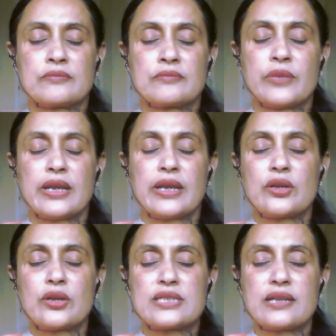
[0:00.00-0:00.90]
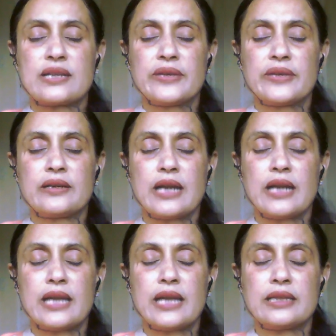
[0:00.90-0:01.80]
Bring yourself here
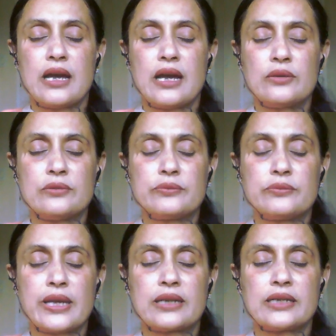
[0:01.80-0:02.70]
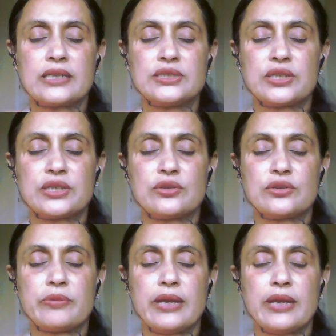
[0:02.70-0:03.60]
and now, paying attention to the
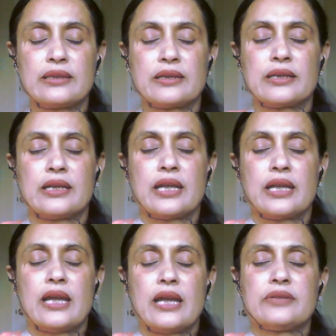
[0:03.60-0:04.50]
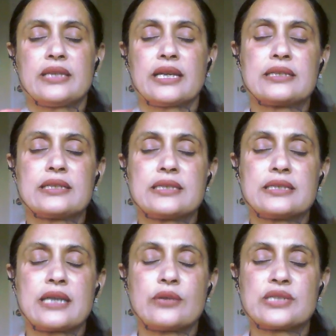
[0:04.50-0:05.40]
breath. Everything else is
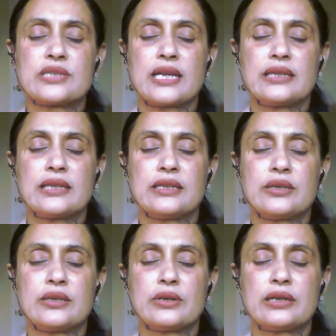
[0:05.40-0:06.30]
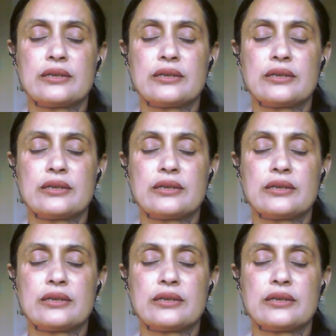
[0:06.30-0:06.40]
outside the door.